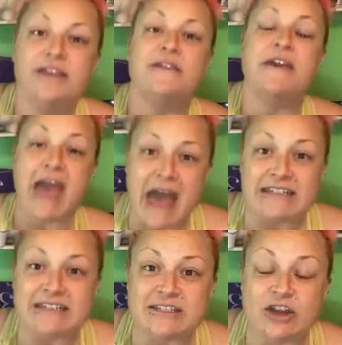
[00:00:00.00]
The
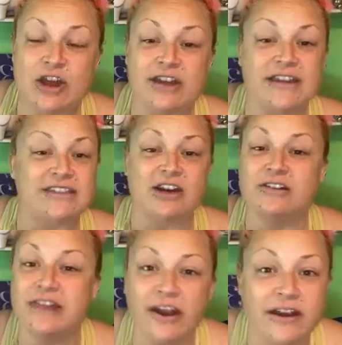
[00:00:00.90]
cast is good. It's
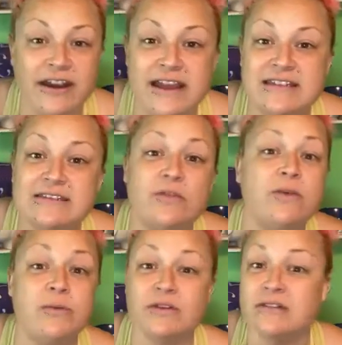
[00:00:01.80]
hilarious.
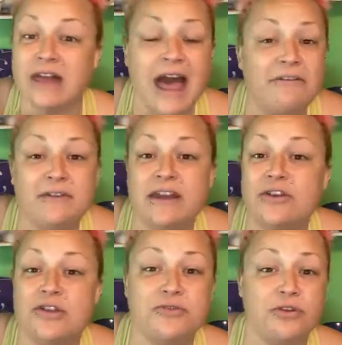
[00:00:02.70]
We were
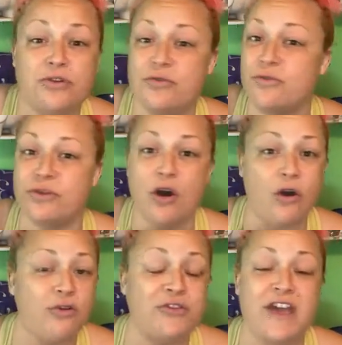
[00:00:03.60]
laughing through the
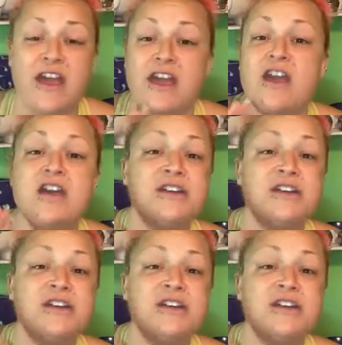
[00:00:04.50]
whole thing.